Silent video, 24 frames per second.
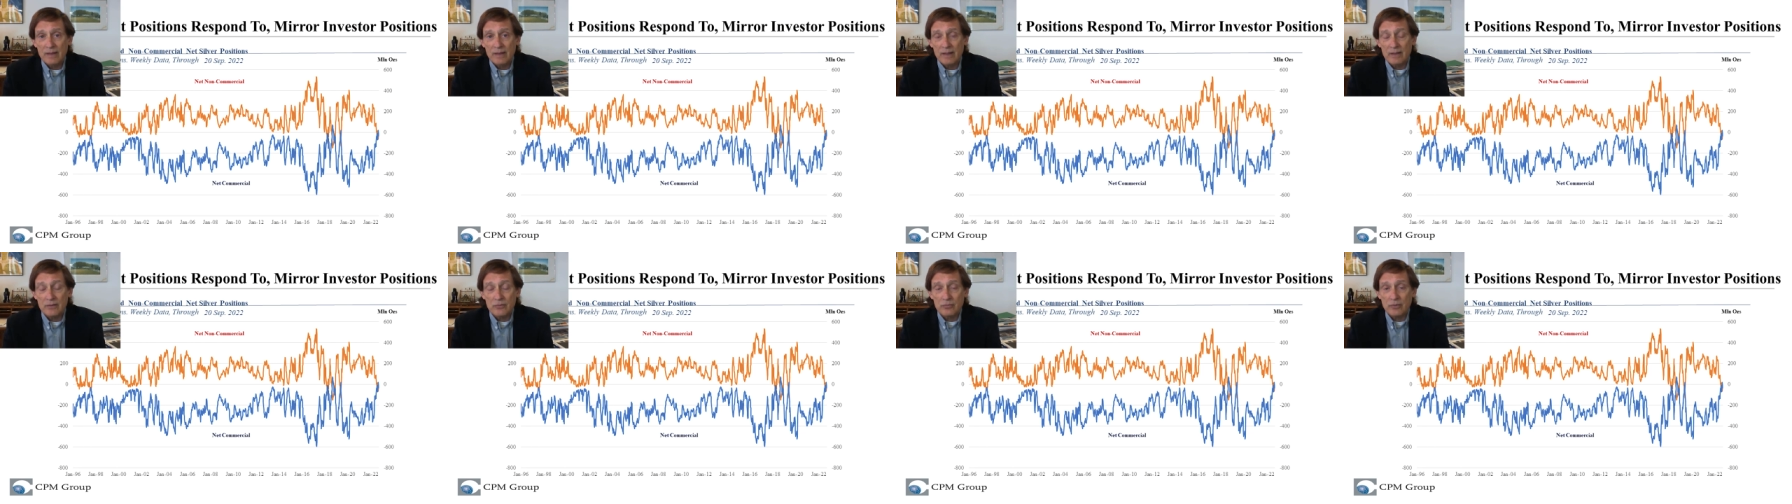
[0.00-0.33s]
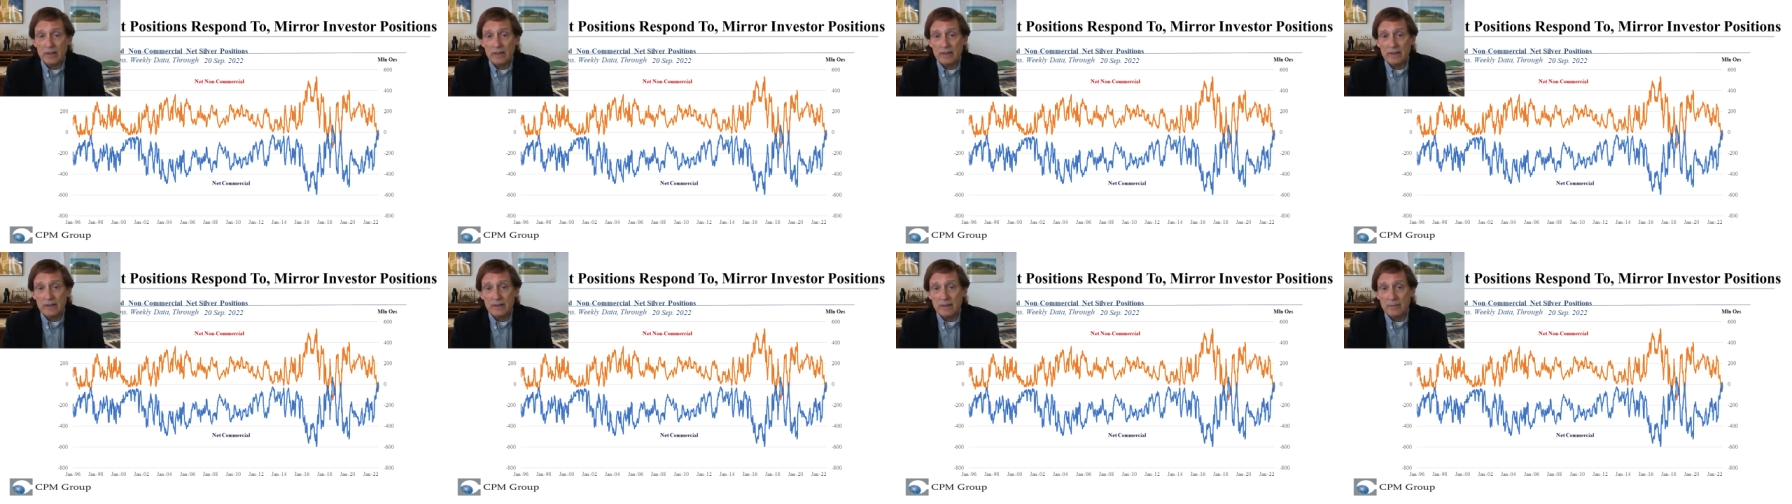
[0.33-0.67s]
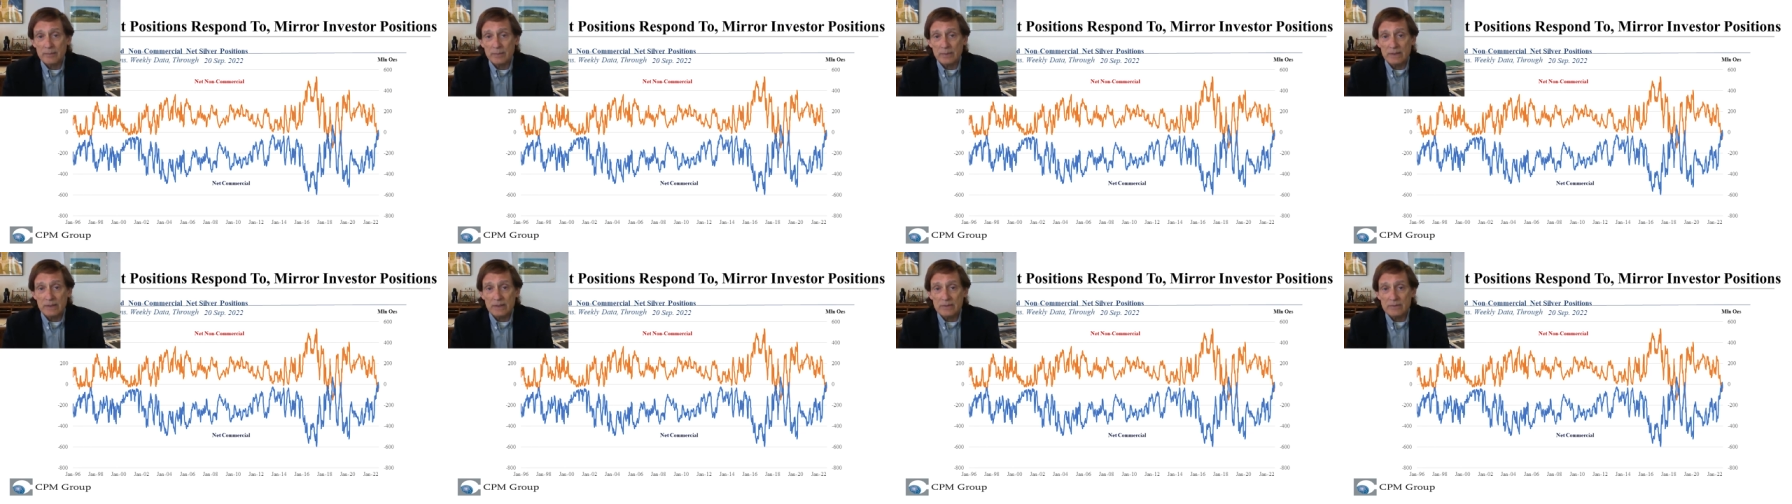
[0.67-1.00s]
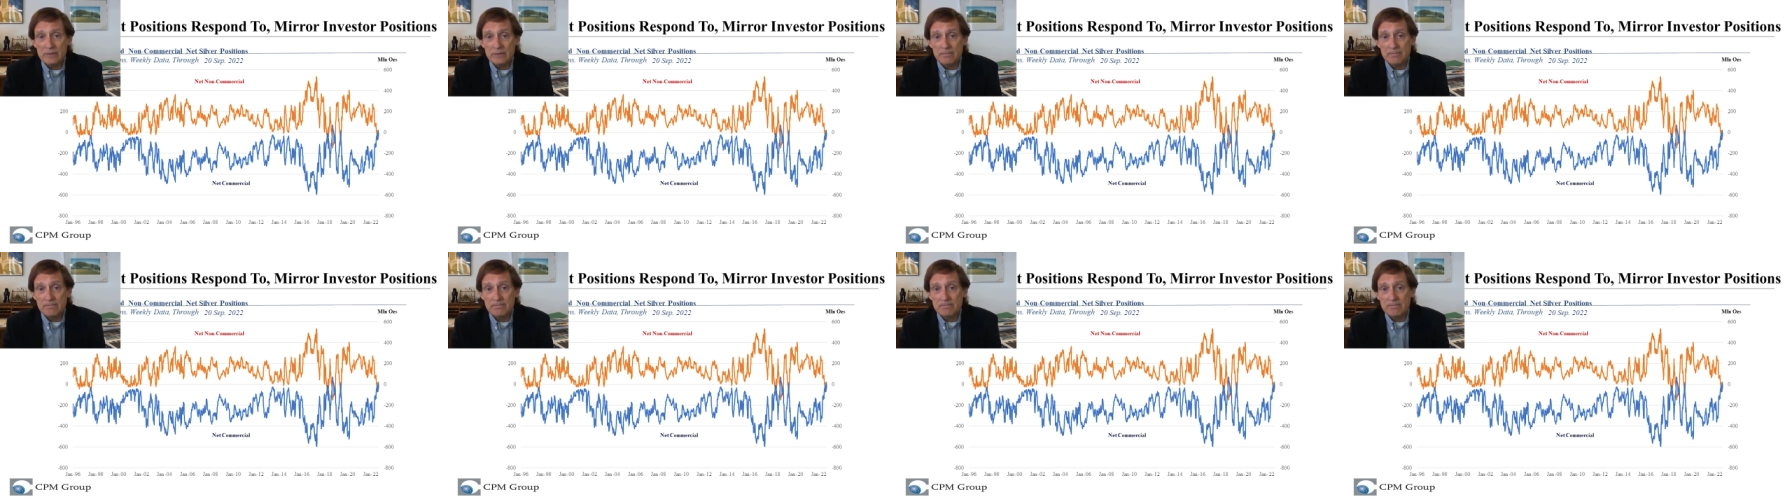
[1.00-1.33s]
and trading
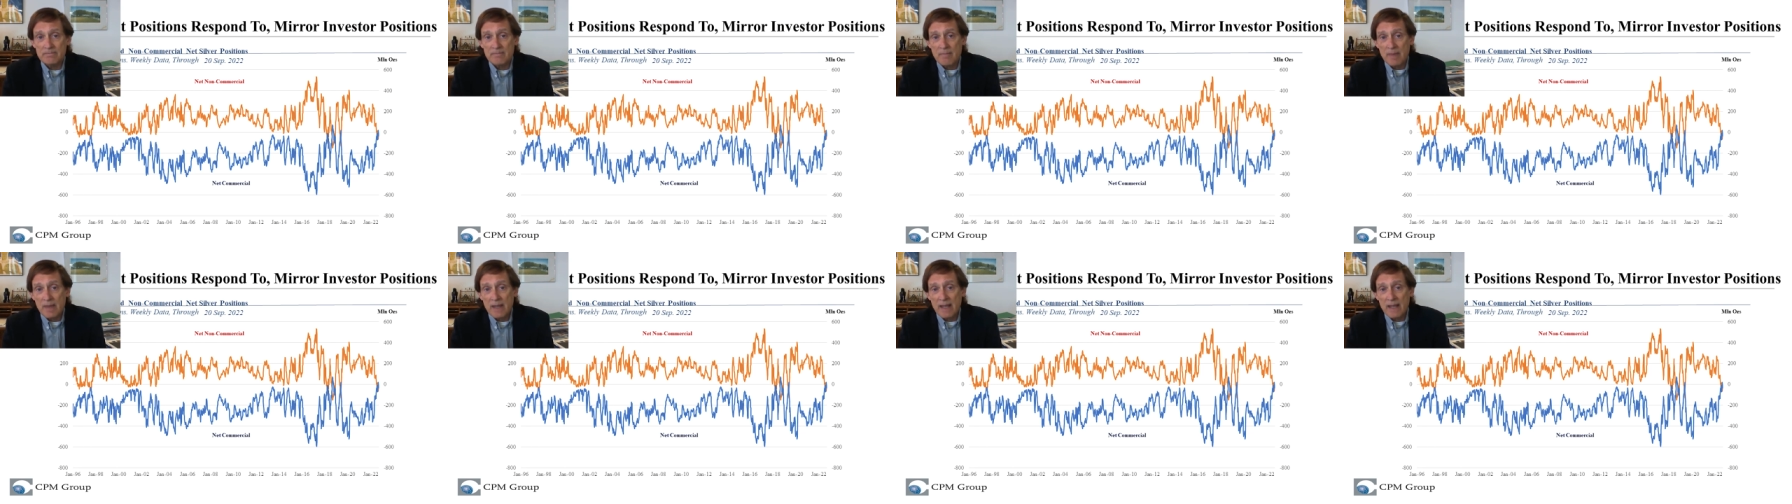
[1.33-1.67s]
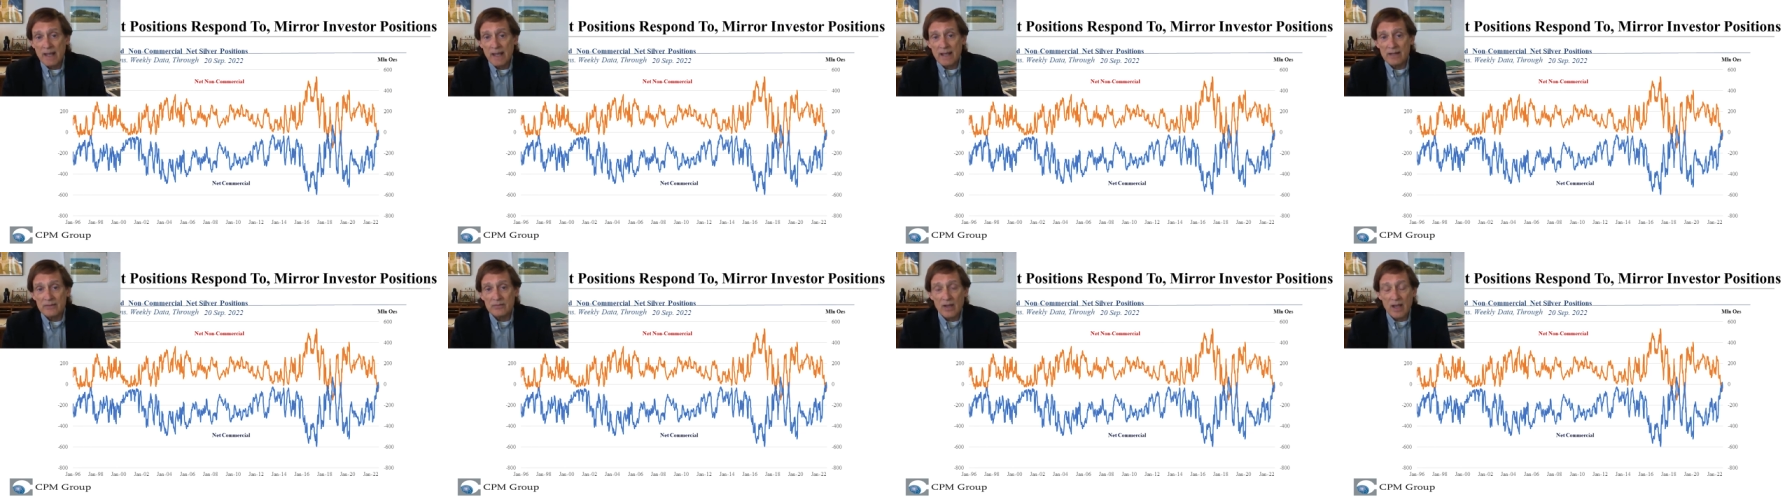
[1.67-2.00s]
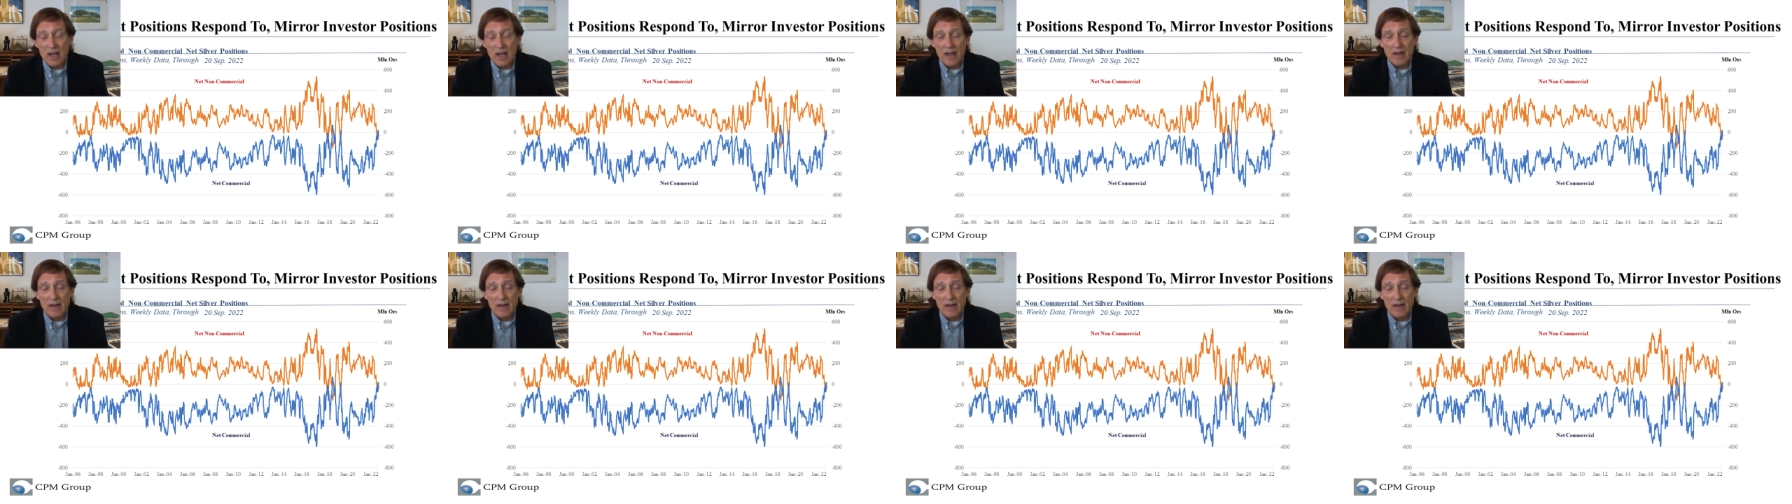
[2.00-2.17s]
companies. It has